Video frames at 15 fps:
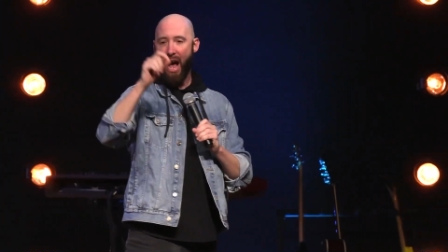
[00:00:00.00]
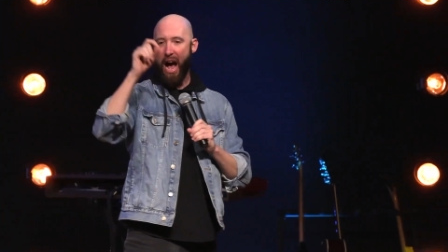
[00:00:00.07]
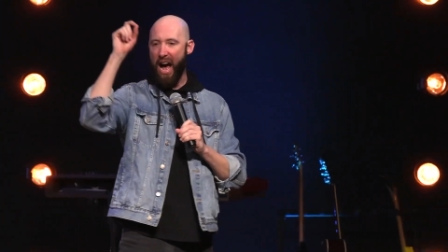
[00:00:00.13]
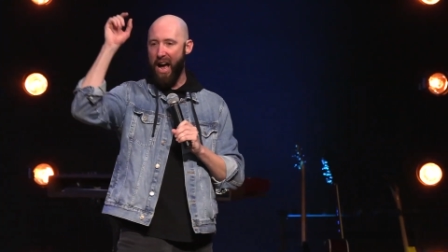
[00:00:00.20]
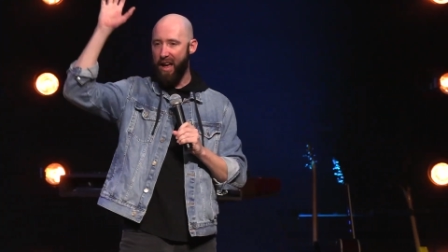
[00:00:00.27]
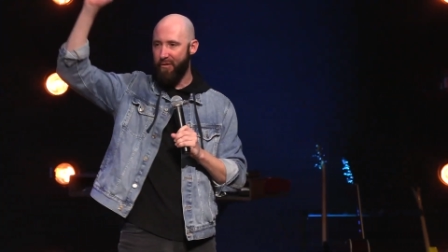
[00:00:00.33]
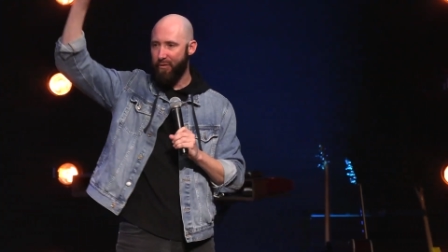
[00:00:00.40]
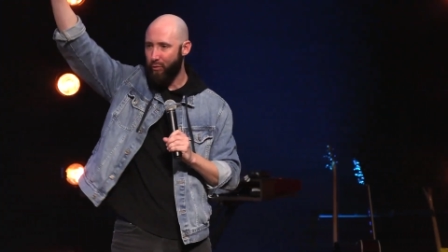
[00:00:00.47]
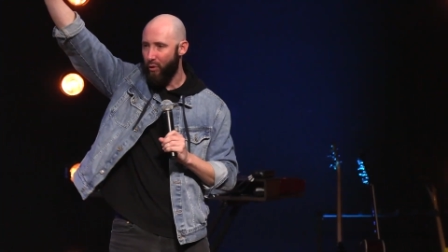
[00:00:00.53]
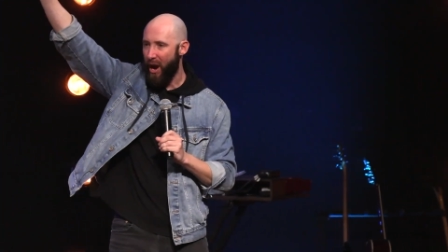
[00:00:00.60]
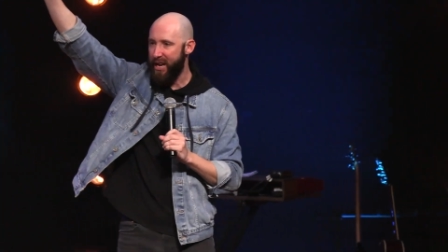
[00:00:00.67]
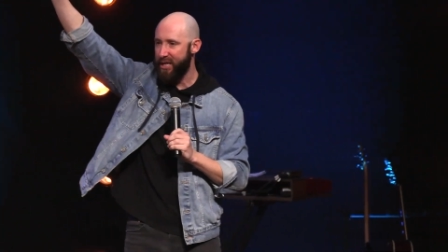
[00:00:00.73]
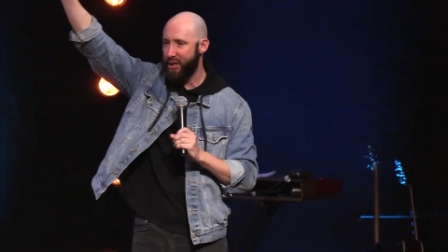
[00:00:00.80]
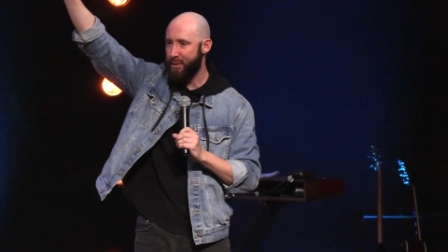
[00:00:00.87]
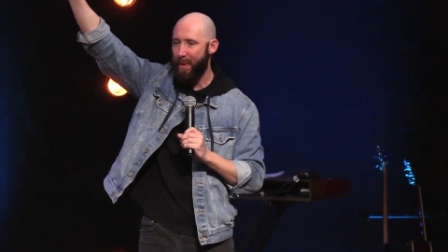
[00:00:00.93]
I have
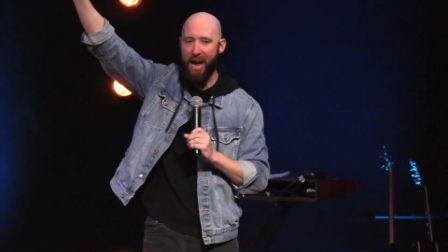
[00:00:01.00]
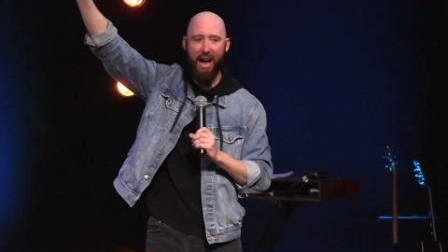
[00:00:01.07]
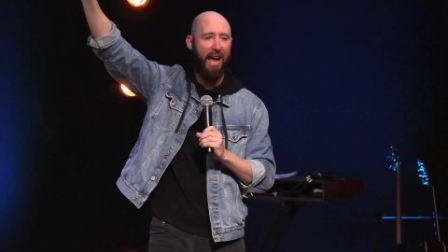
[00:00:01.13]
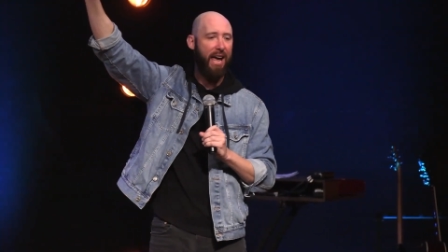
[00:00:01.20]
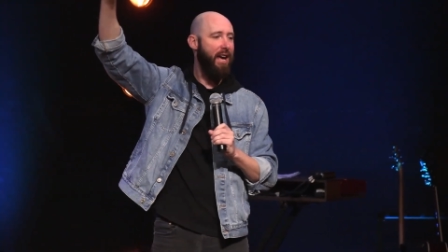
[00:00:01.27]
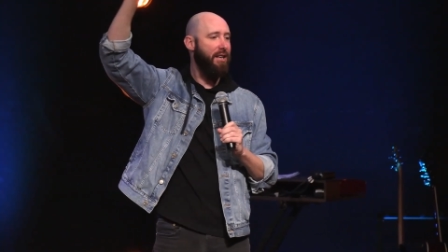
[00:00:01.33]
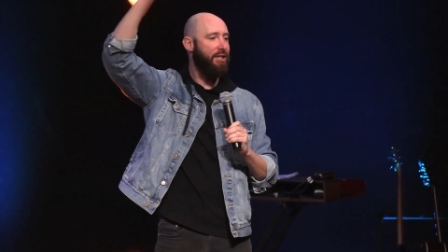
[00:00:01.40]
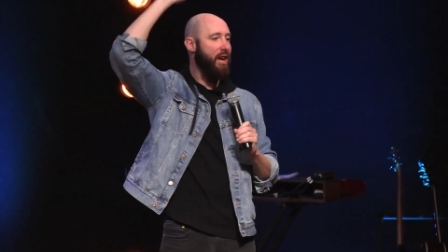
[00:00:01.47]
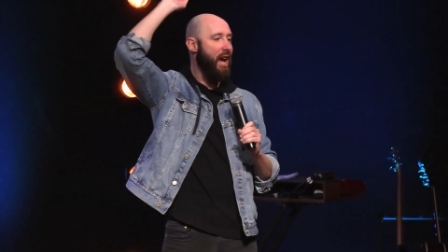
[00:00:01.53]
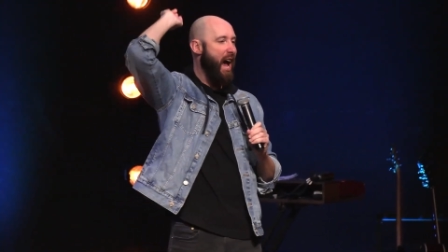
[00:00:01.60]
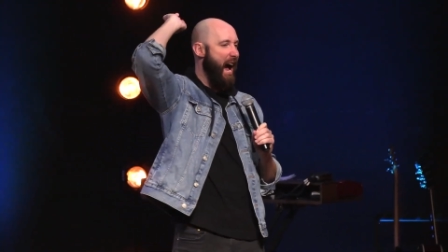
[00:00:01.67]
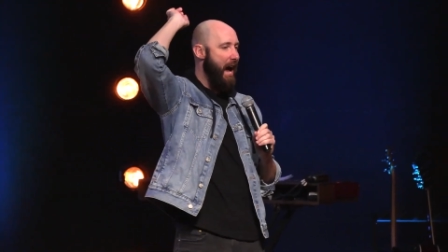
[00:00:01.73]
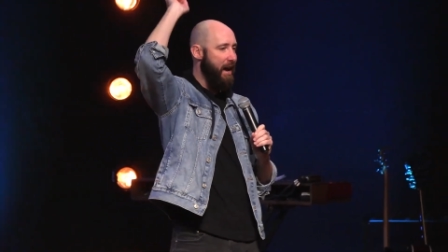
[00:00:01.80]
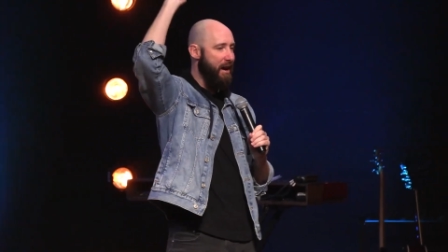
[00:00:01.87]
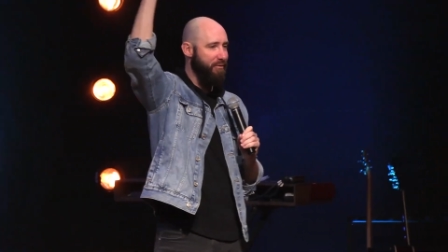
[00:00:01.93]
raised my hands,
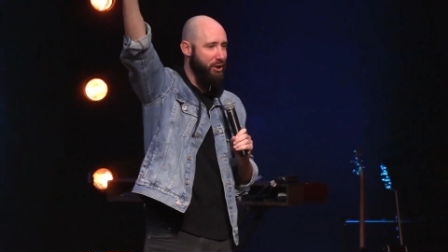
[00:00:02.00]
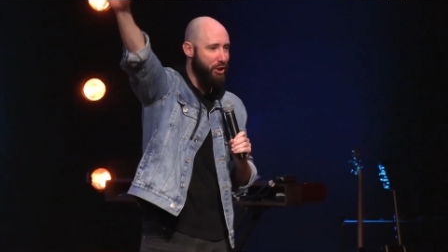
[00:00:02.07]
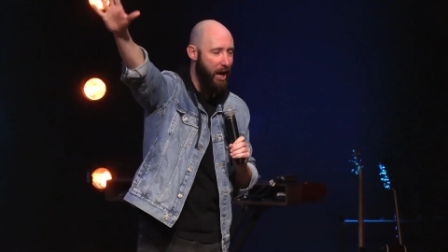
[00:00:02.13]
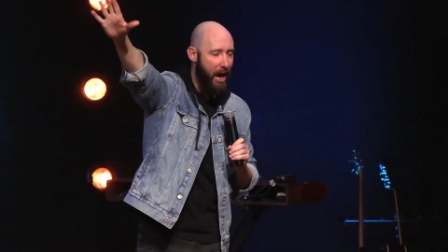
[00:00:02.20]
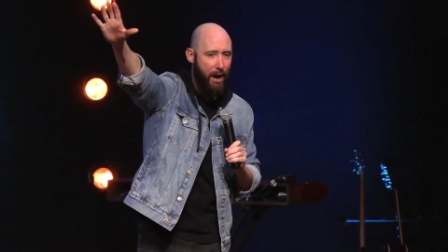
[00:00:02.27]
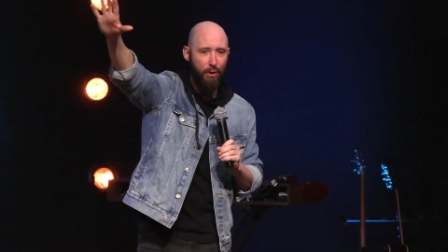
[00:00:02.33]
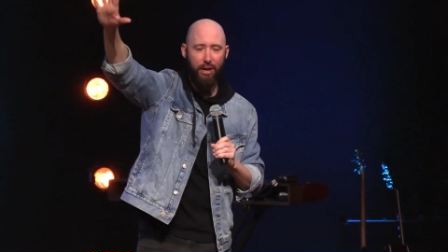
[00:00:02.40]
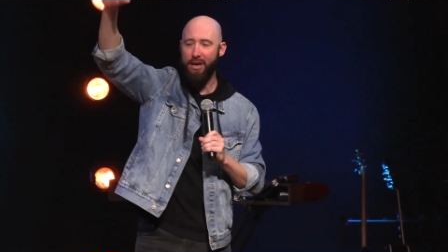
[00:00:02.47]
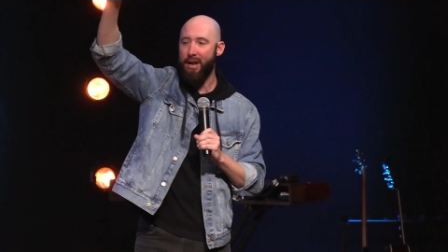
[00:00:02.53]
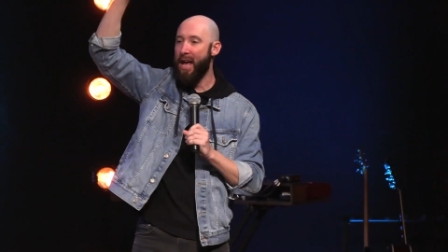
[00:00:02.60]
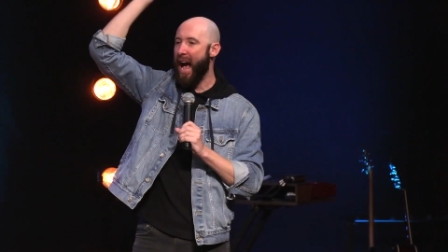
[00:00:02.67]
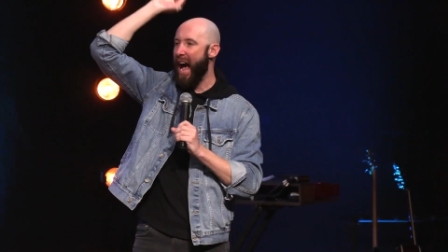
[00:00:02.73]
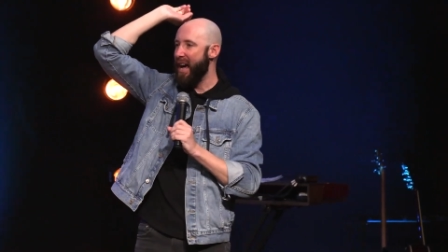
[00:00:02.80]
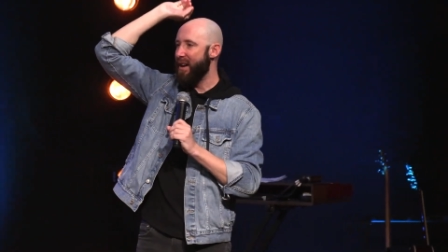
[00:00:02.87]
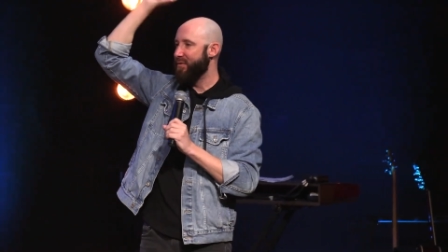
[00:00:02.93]
I have shouted,
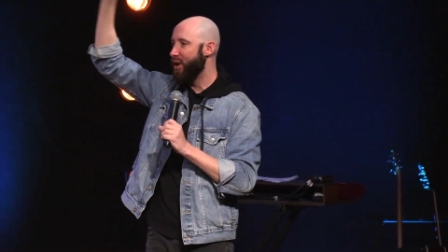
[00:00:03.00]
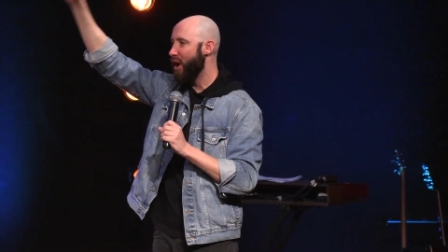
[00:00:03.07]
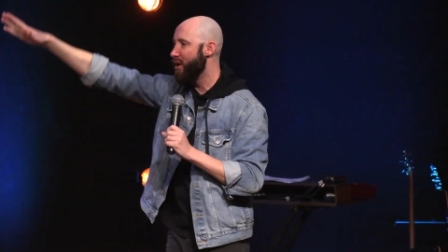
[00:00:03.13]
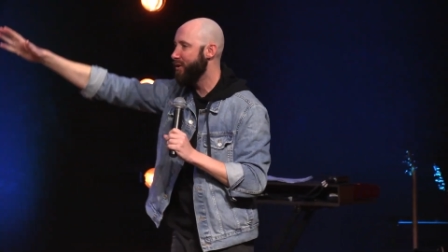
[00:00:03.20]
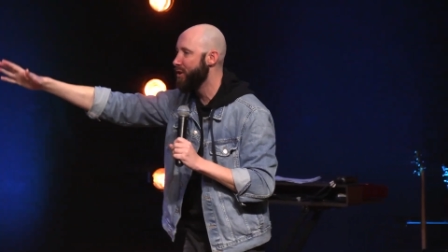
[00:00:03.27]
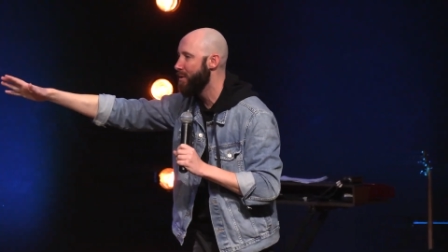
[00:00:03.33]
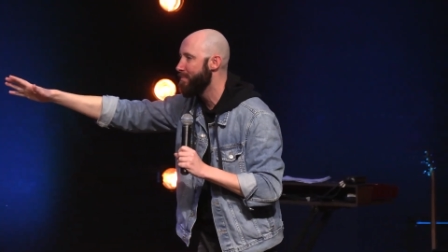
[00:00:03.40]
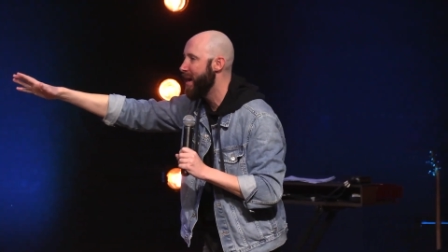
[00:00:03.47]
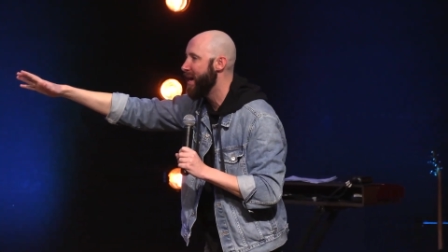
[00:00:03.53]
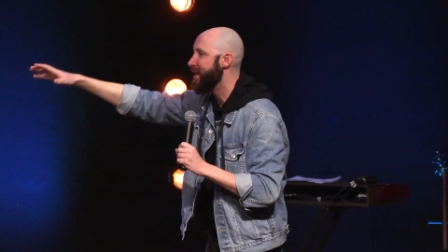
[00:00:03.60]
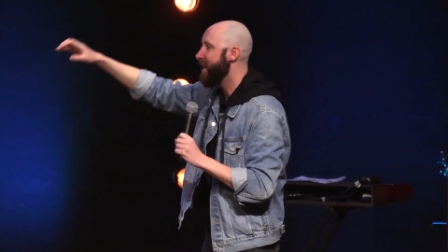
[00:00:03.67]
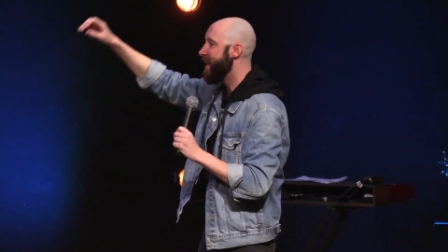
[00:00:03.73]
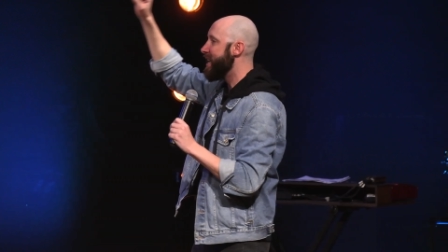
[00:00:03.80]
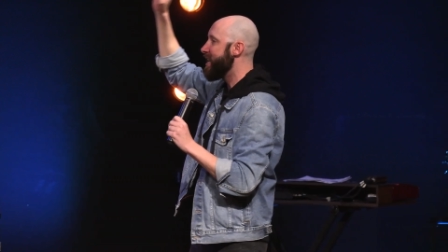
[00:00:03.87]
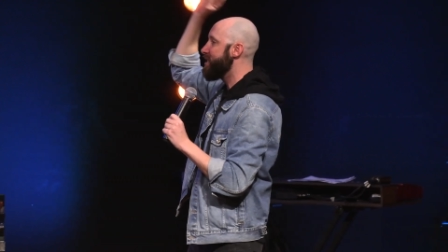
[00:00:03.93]
I have gotten on my
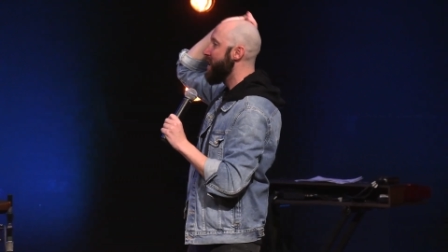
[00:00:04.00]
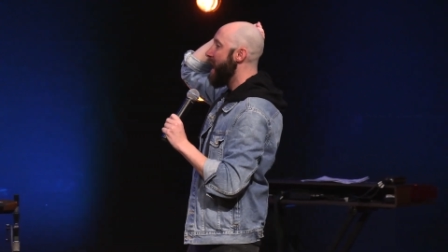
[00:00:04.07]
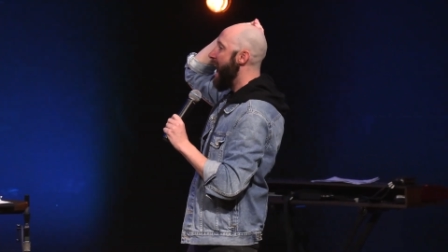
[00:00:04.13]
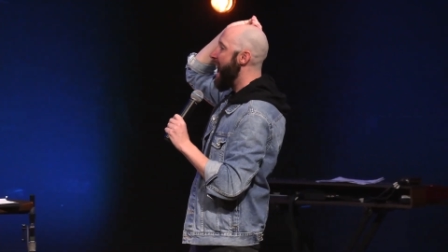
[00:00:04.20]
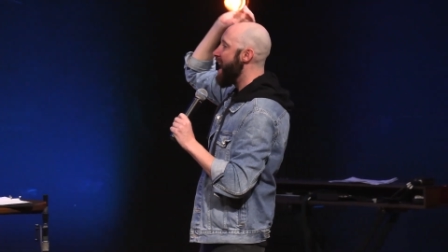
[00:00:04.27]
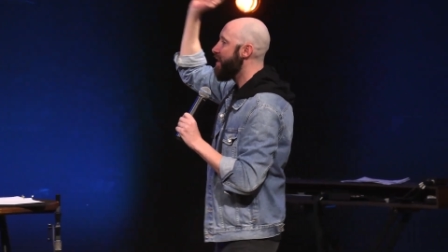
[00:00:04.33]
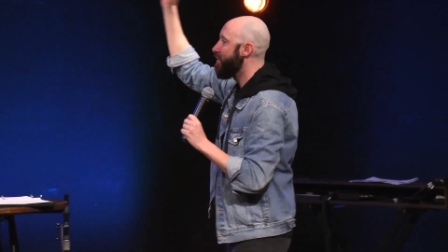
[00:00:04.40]
knees, I